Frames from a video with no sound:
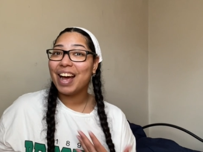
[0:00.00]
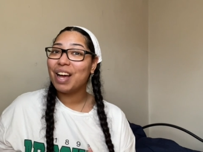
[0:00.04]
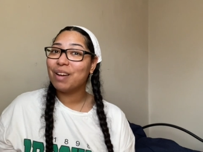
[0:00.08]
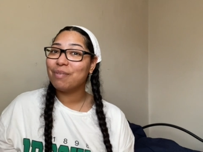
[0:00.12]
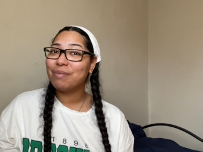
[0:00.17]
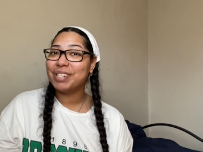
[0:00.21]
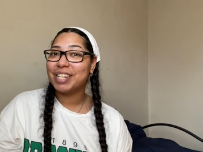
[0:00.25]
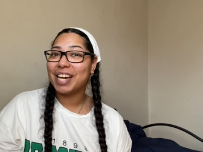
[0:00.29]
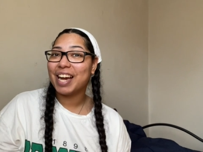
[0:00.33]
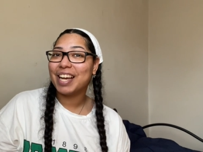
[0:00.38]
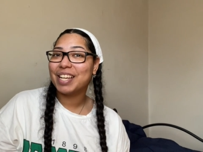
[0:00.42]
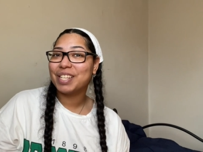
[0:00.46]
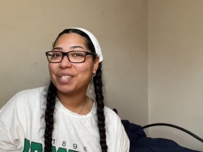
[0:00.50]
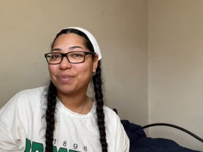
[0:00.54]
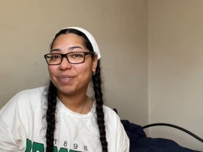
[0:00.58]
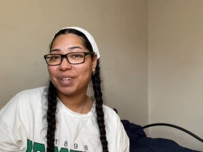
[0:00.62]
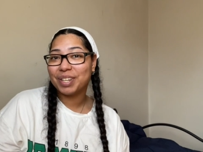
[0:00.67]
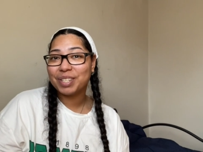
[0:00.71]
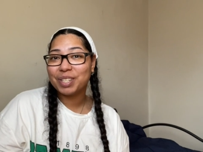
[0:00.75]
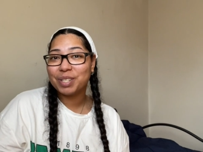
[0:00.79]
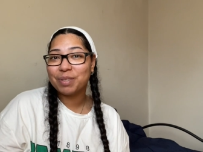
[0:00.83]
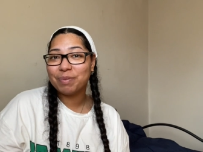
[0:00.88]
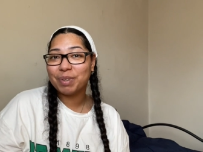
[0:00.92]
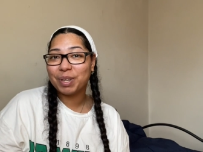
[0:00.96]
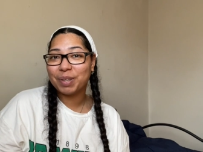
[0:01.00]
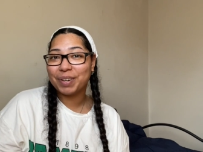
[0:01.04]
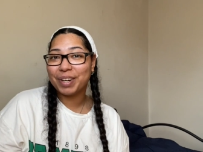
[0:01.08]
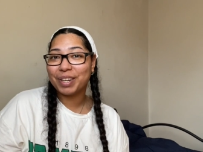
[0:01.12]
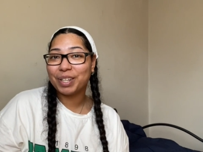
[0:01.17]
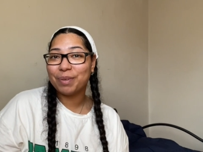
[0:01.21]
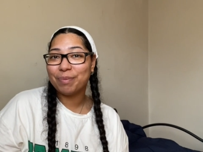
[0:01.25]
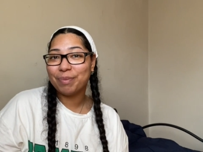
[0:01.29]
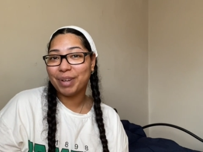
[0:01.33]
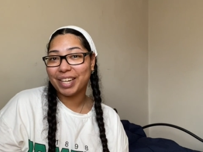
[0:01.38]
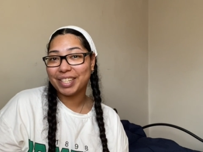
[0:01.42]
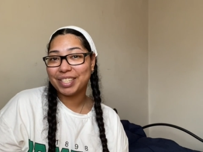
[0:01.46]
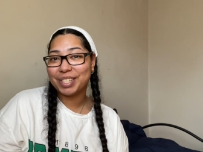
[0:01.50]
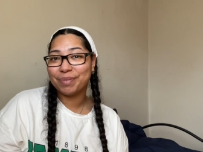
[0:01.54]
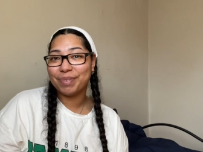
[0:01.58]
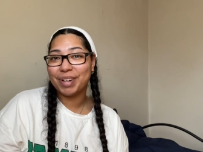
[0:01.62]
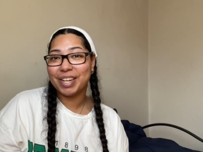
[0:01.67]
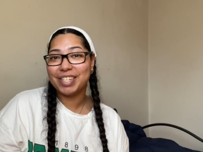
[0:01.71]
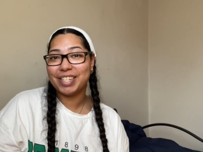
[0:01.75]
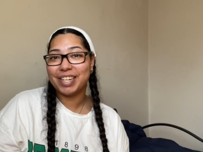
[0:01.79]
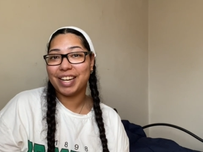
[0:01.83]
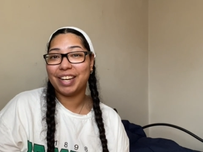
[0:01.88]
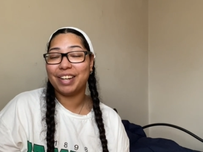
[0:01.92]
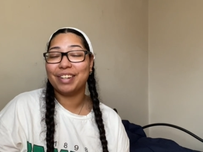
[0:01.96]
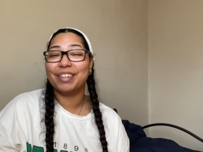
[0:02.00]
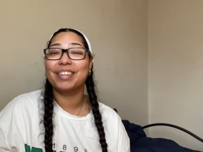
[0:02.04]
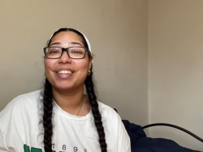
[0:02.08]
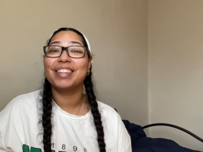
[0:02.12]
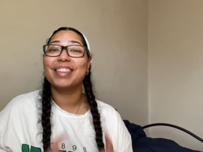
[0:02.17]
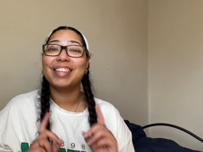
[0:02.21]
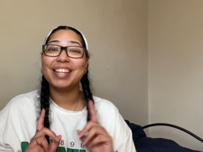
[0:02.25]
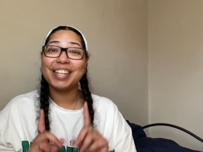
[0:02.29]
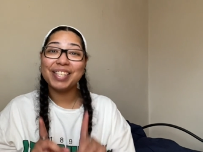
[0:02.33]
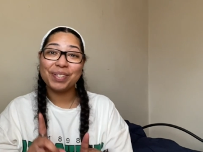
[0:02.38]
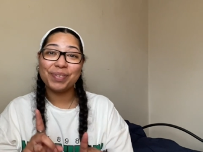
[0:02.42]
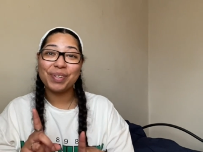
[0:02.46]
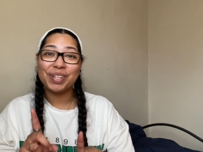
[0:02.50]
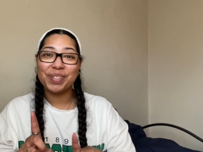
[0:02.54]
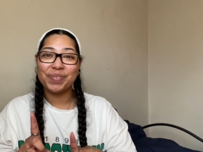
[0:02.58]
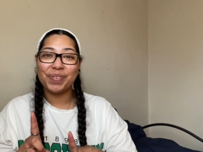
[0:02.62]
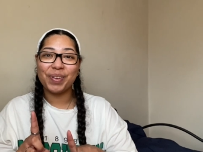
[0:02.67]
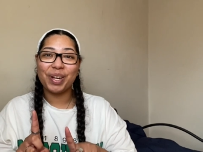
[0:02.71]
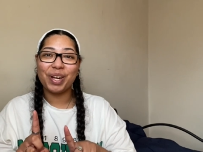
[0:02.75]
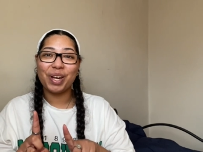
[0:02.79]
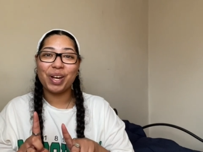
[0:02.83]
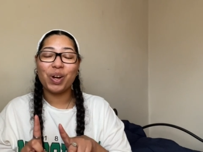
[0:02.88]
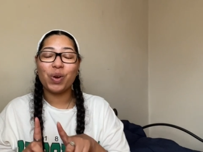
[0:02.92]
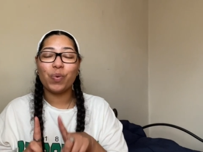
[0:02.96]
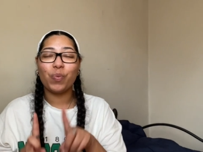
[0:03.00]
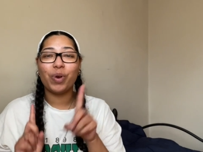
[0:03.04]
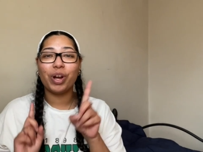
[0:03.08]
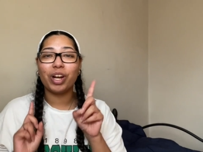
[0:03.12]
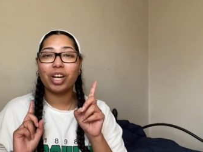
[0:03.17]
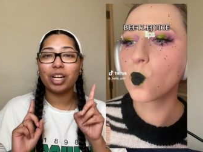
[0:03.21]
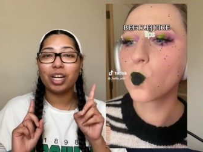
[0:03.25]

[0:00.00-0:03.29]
I'm Jazz, welcome or welcome back to my channel. This week's video, we're